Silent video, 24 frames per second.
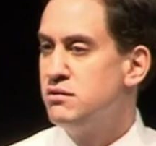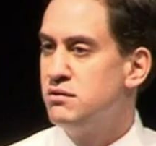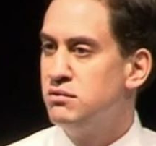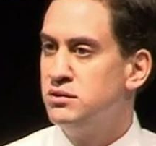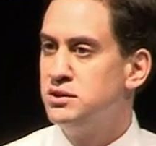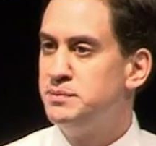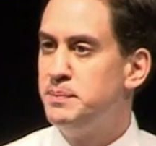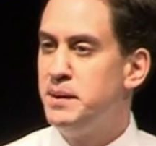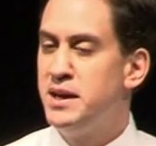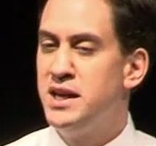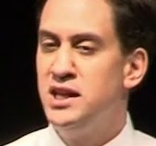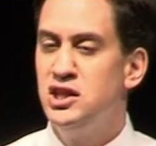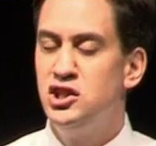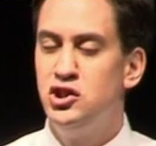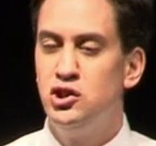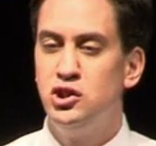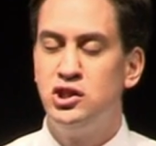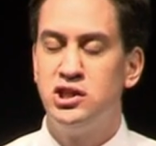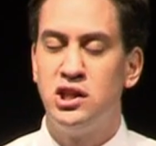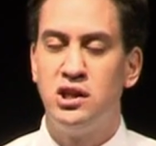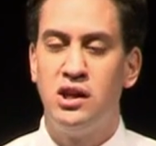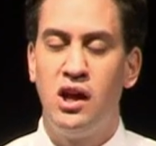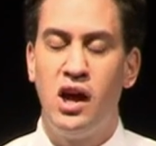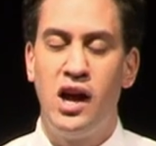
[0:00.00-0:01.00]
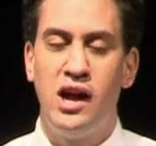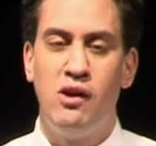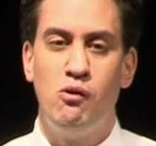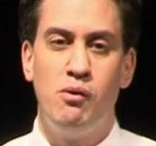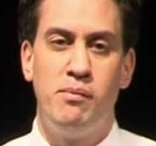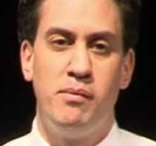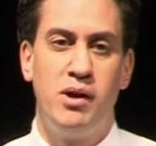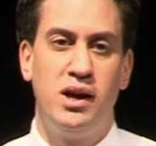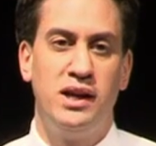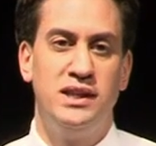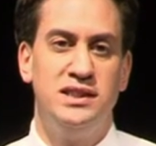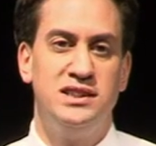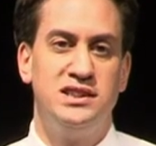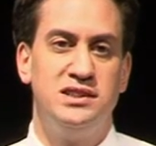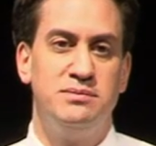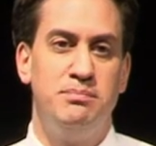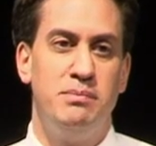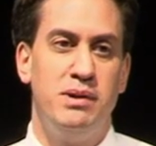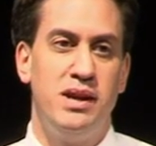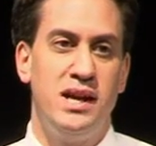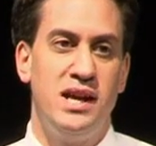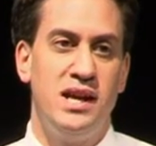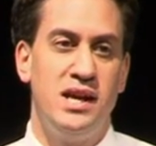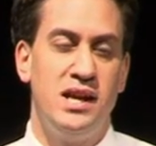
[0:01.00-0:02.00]
Speaking to you tonight reminds
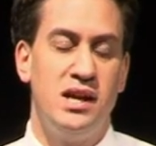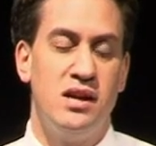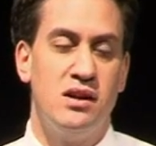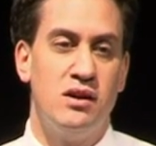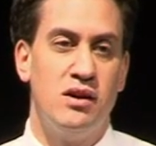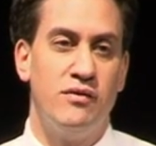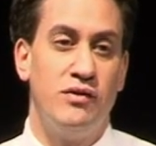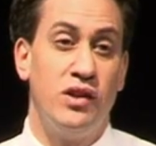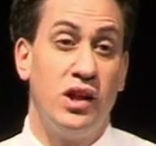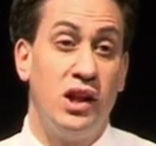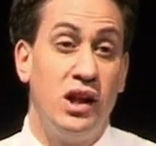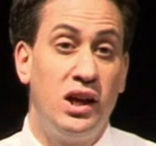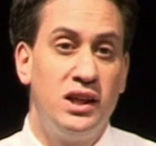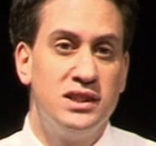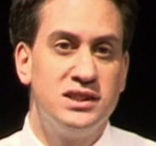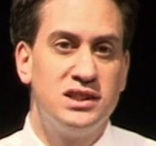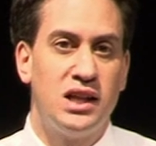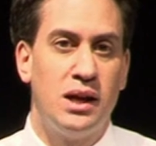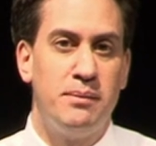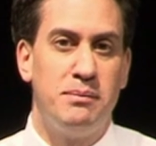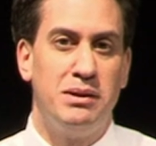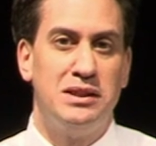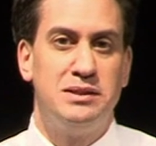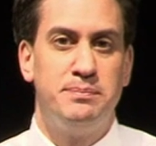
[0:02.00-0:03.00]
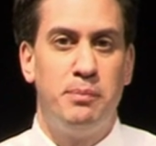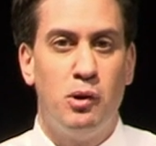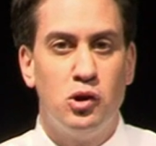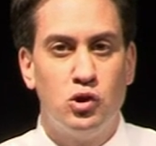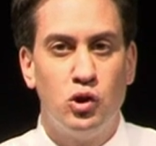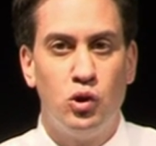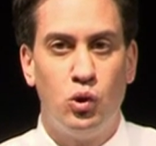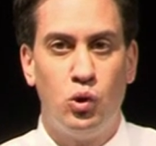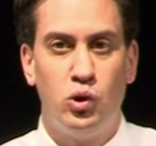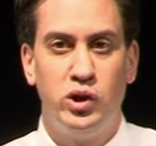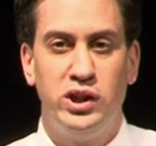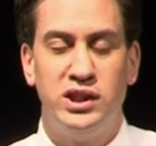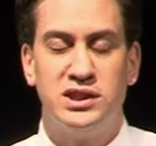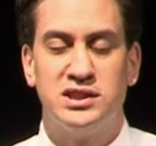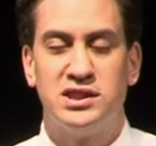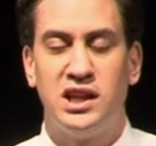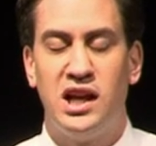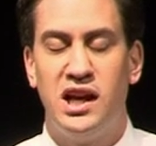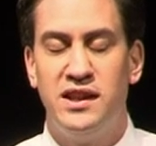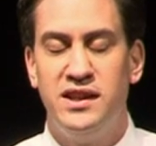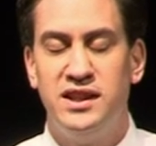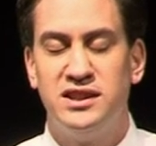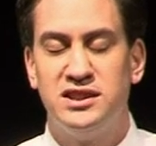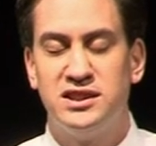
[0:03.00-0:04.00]
me of the last time I spoke to an audience
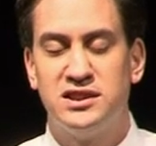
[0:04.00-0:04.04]
like this,